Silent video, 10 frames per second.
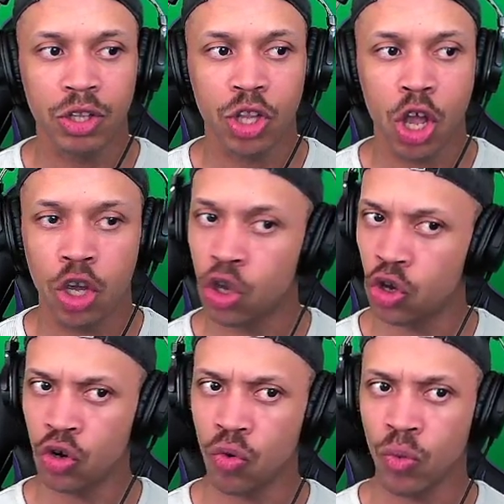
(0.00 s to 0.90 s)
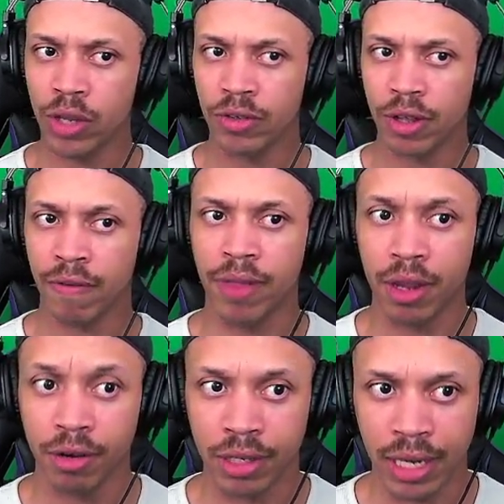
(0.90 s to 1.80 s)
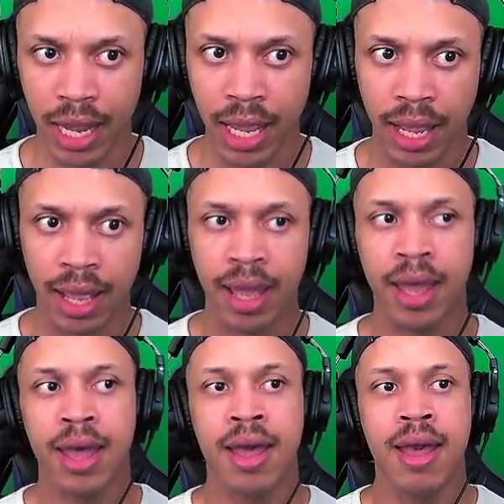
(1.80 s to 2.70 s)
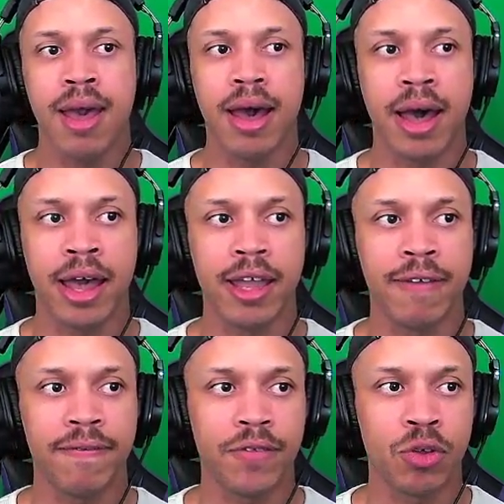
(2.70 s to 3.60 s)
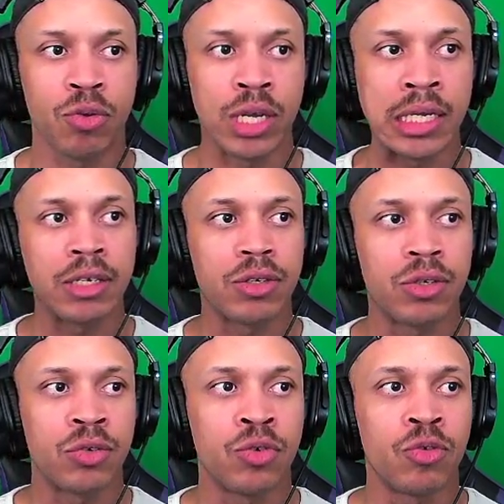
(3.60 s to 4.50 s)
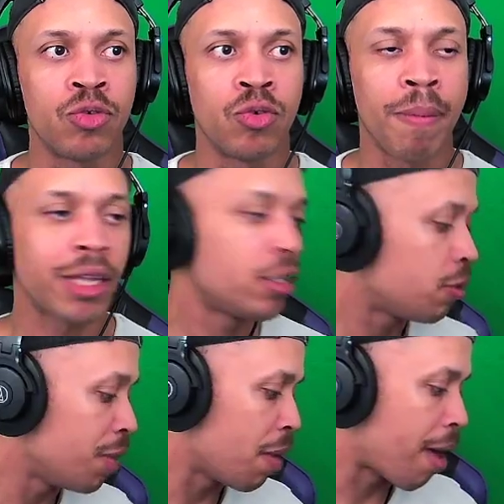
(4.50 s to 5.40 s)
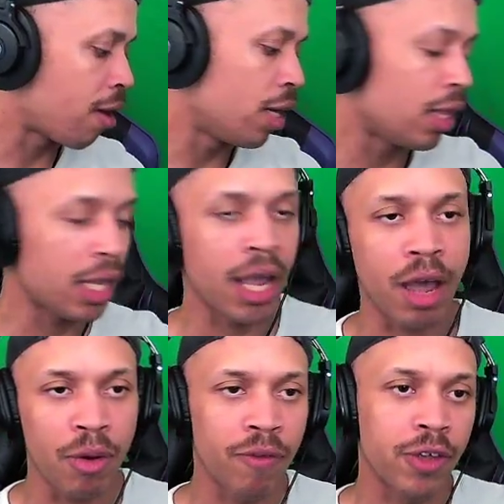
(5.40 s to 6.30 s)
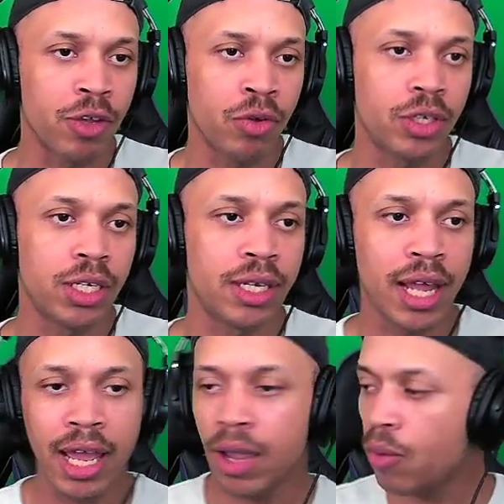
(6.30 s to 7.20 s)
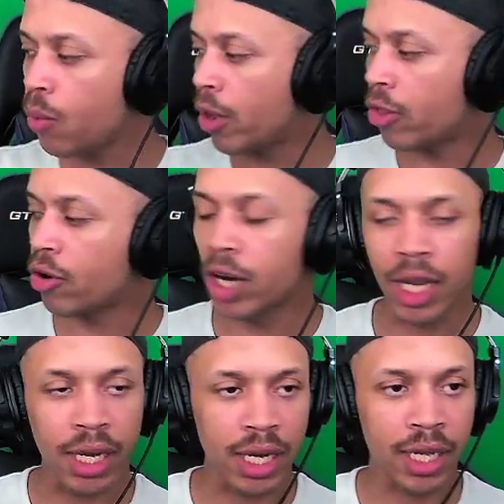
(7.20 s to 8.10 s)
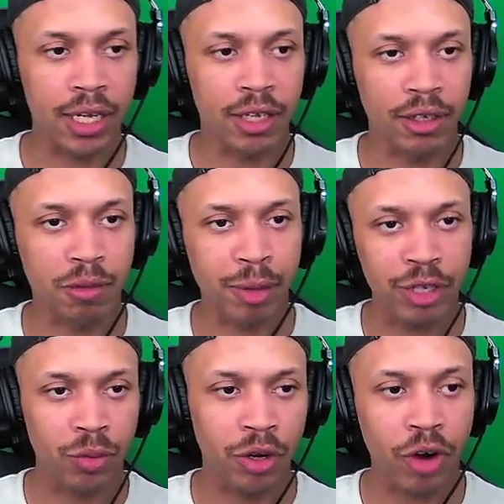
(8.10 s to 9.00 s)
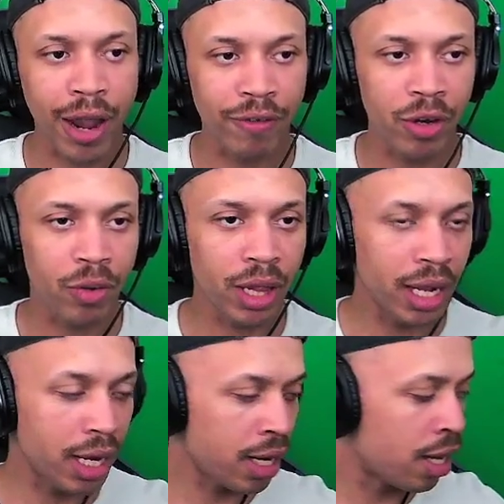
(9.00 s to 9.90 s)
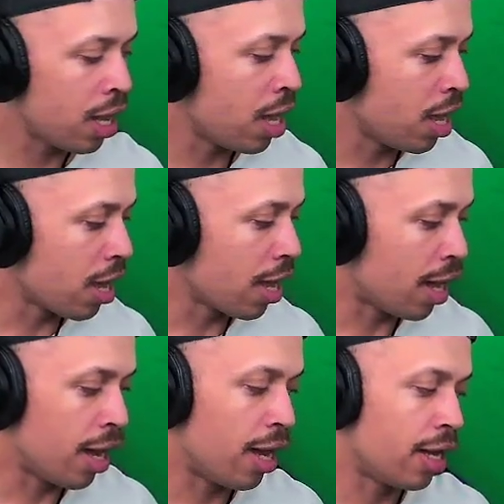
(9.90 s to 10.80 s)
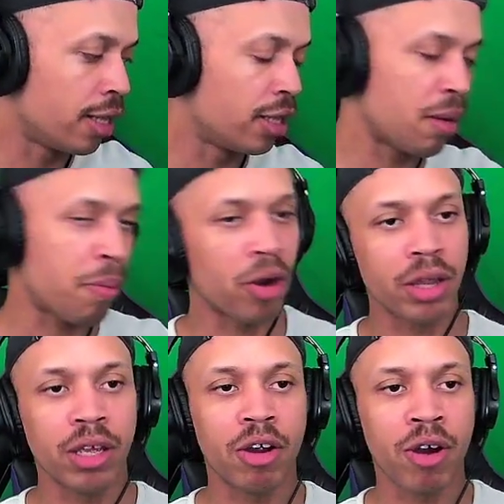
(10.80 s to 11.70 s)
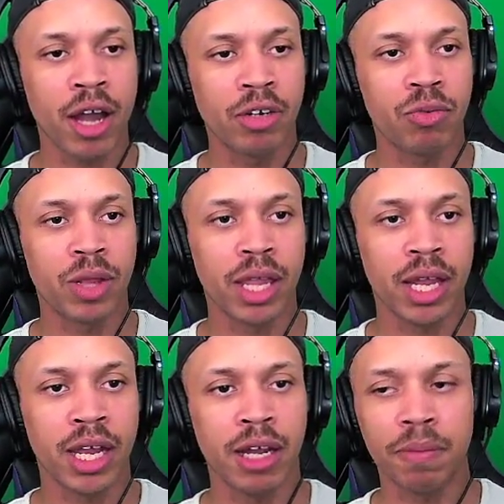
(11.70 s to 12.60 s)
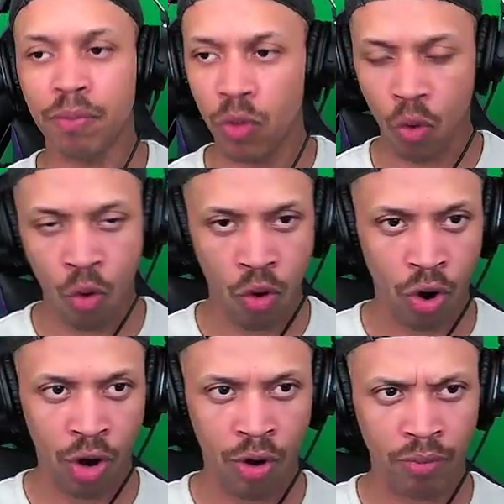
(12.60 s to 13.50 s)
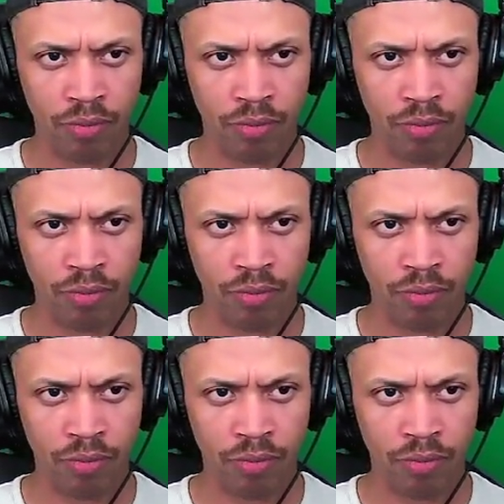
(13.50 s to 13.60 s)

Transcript: a good rest of their day. If you need to message me about anything I revealed today, whether it is +1 crafting related, the Barkley Garage related, or